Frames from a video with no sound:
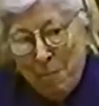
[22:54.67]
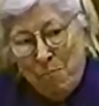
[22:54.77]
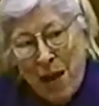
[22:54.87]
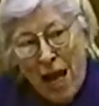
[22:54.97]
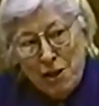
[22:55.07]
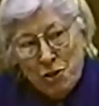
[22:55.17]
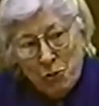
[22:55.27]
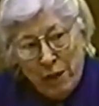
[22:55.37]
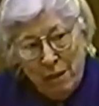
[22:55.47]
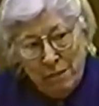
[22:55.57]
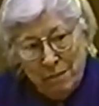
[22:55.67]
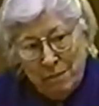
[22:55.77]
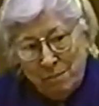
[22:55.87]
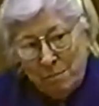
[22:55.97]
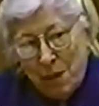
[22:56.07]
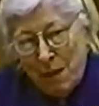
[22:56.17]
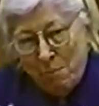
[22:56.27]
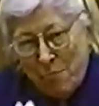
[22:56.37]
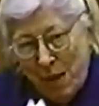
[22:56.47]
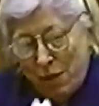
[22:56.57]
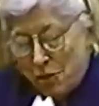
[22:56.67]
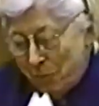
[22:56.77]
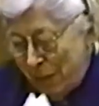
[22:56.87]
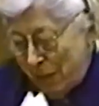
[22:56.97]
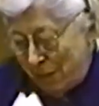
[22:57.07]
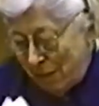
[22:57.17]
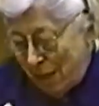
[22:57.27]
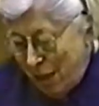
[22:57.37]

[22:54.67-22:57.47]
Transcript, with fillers: by badgering, by badgering it,